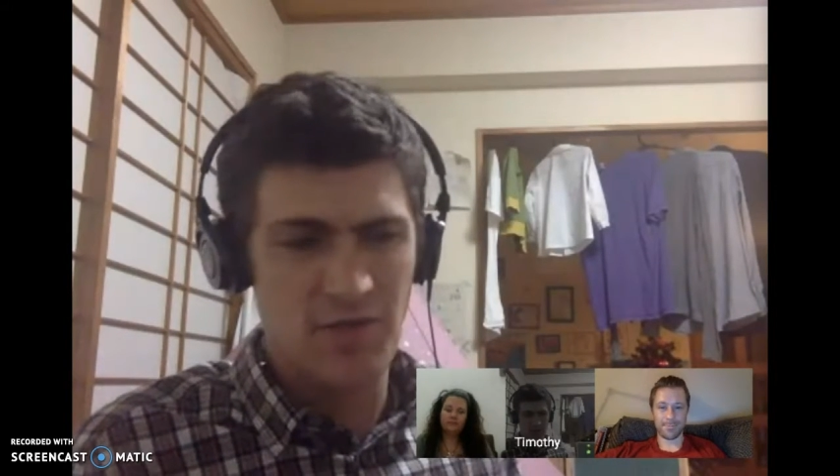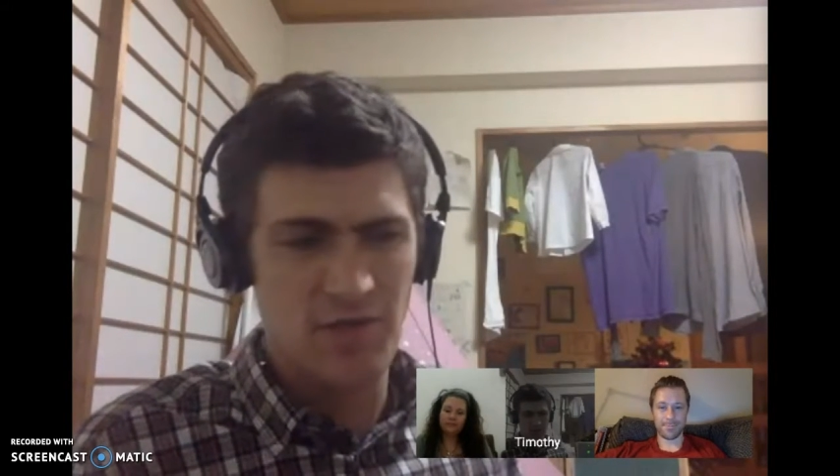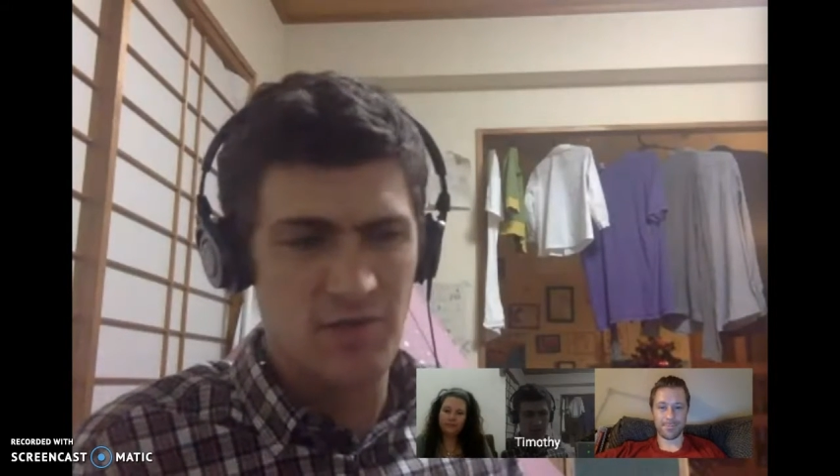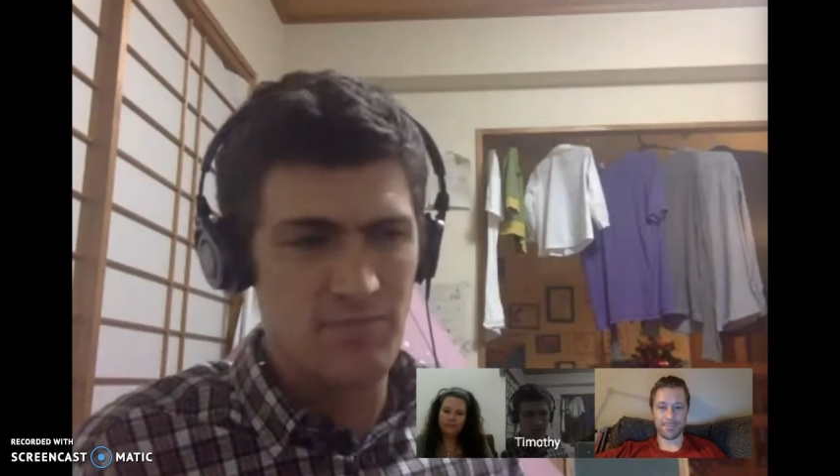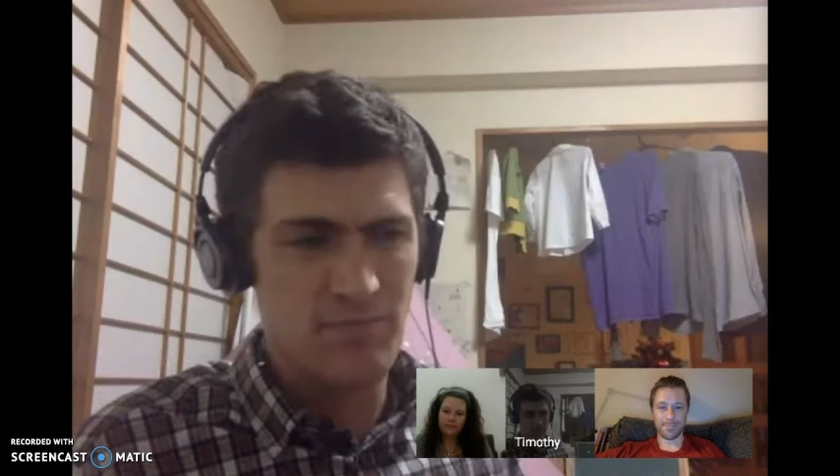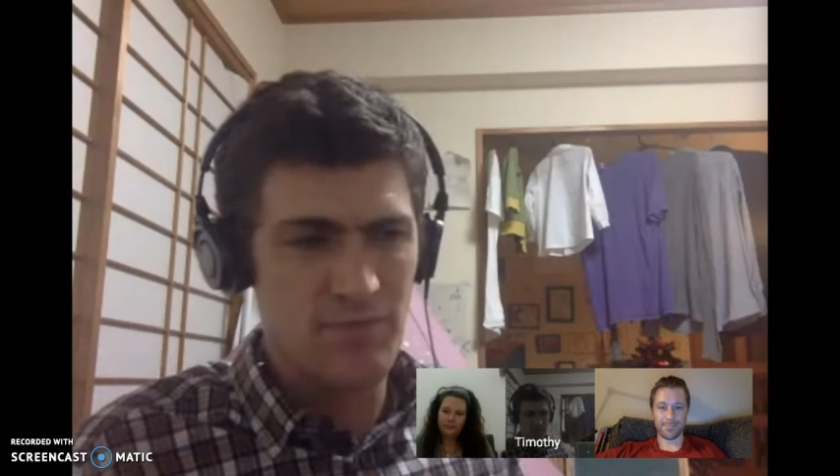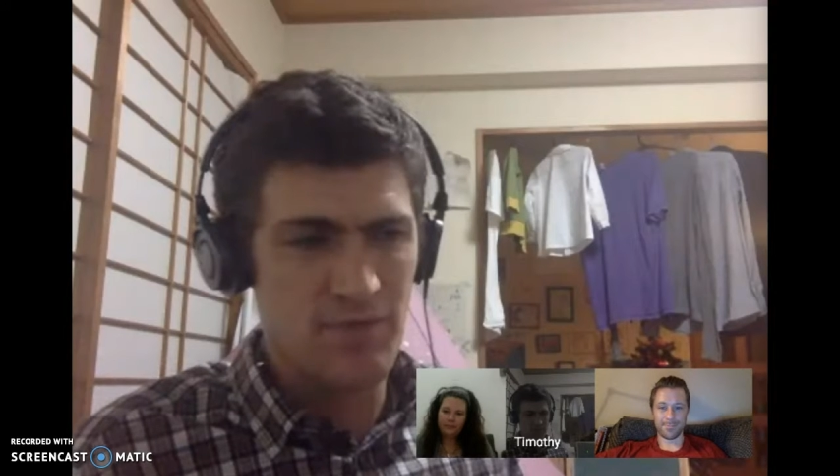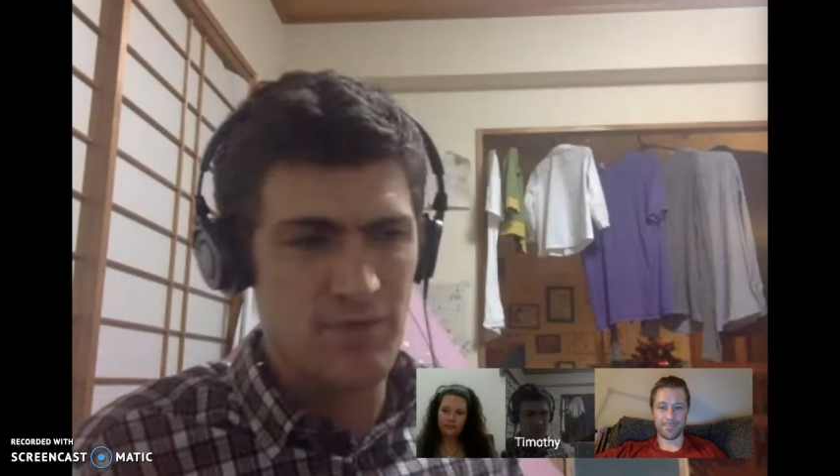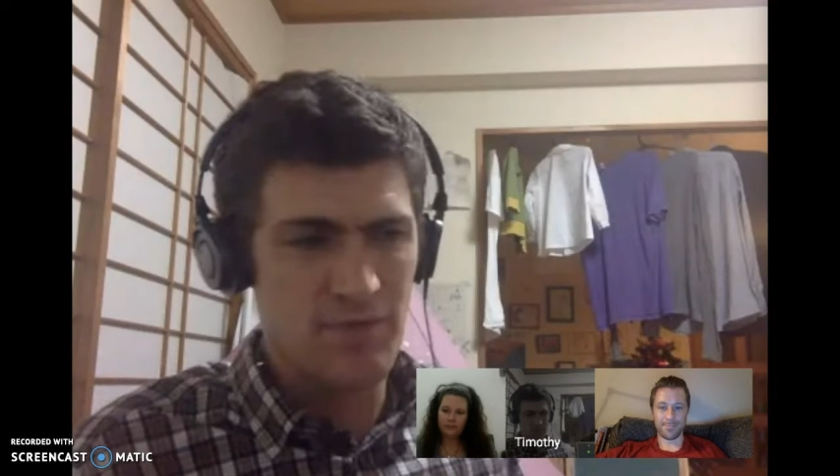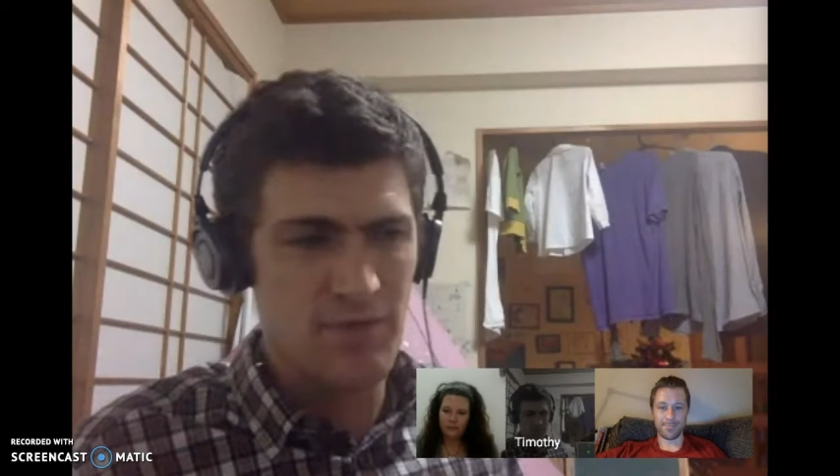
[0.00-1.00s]
you can
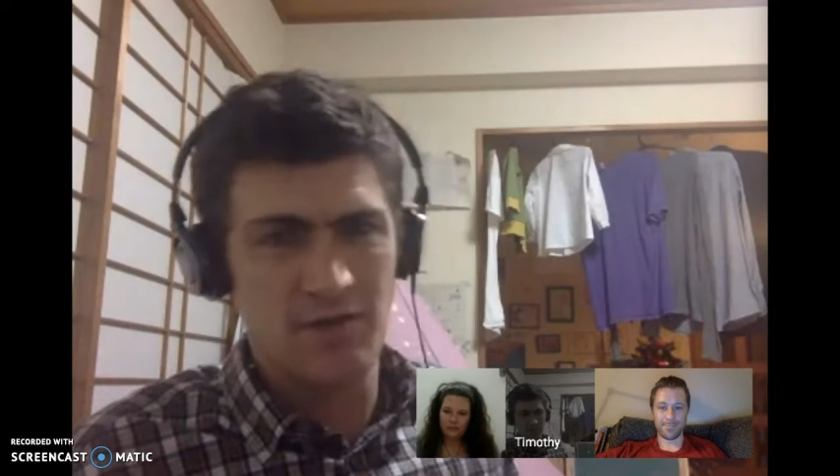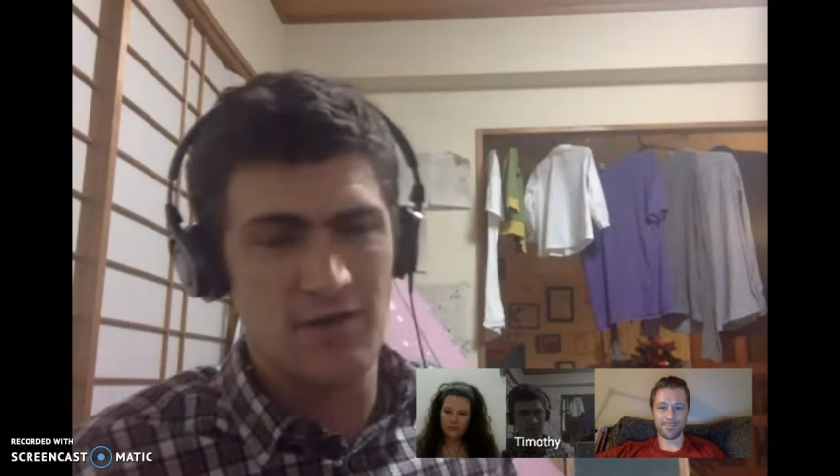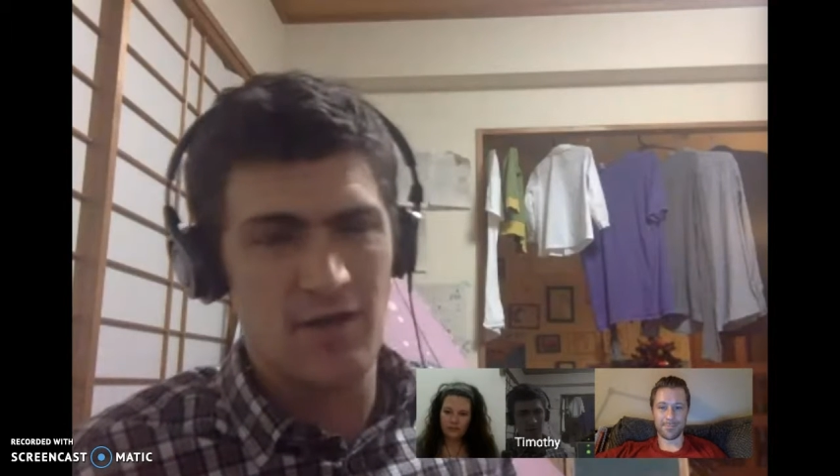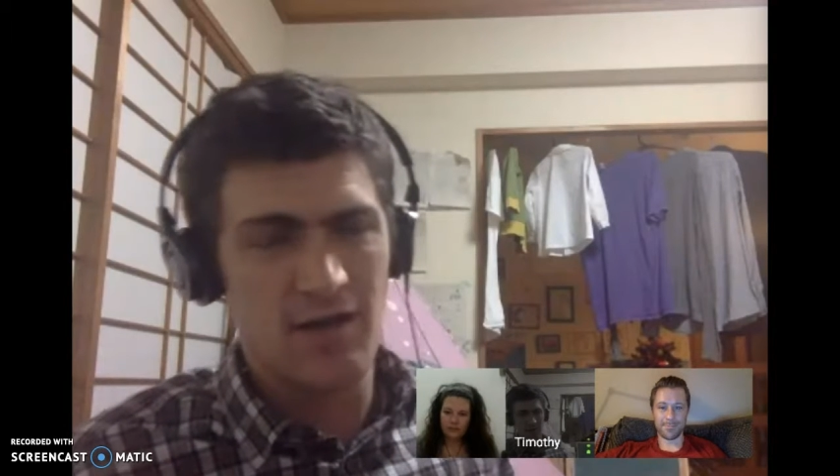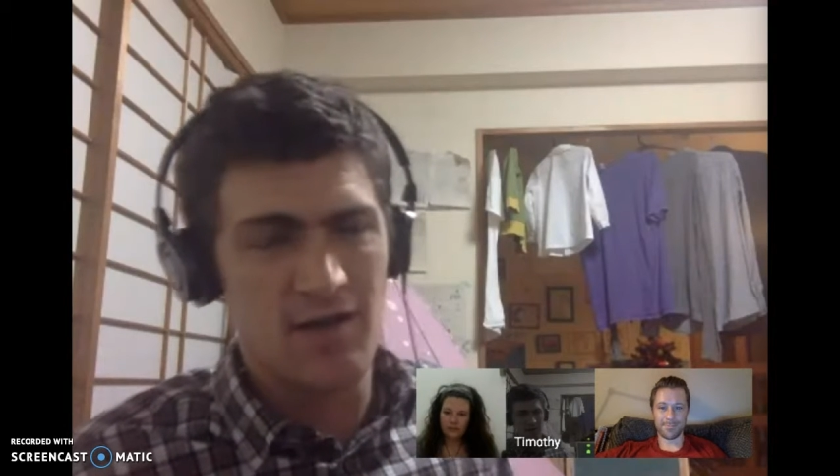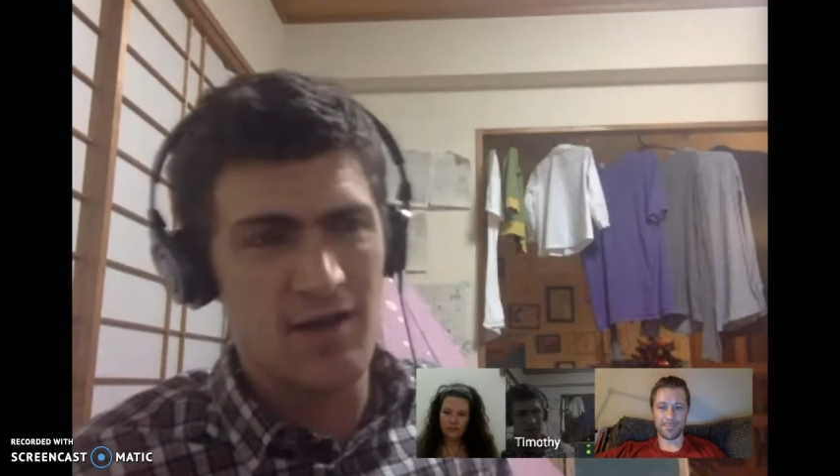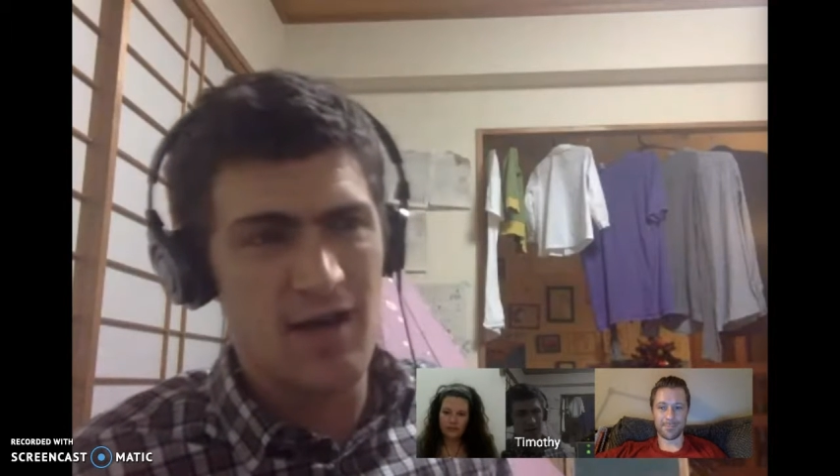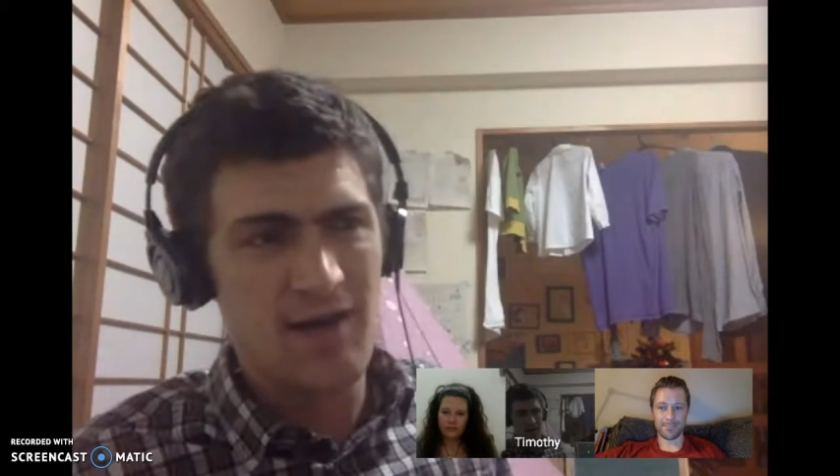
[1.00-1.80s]
put it on your